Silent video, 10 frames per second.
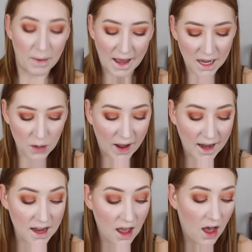But
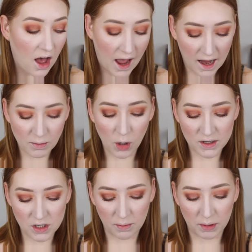anyway, I am going
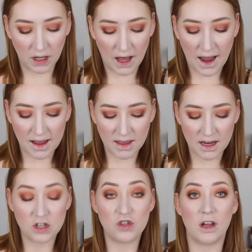to apply the
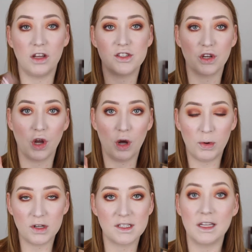Australis Girl
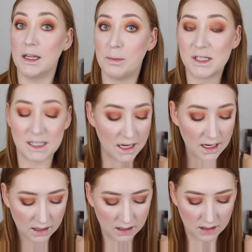Boss
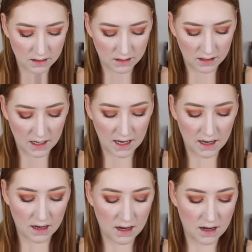lipstick
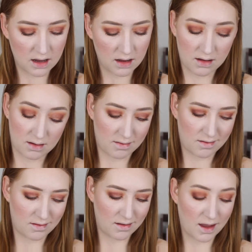in
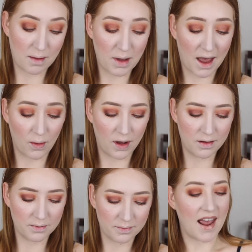
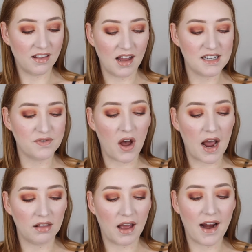Empower. And last for
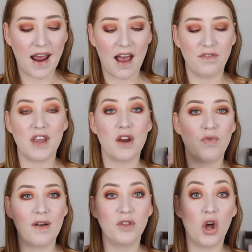highlighter, I have the
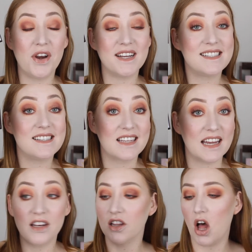Revlon
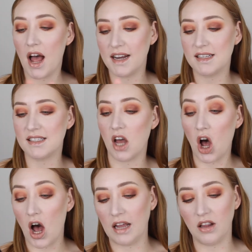Skin Lights
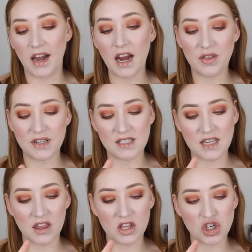highlighter. This is
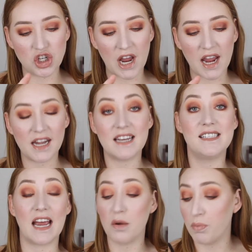in the shade
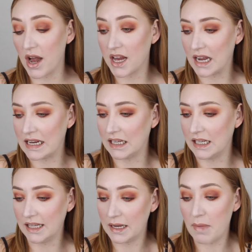Daybreak
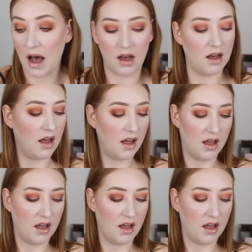Glimmer.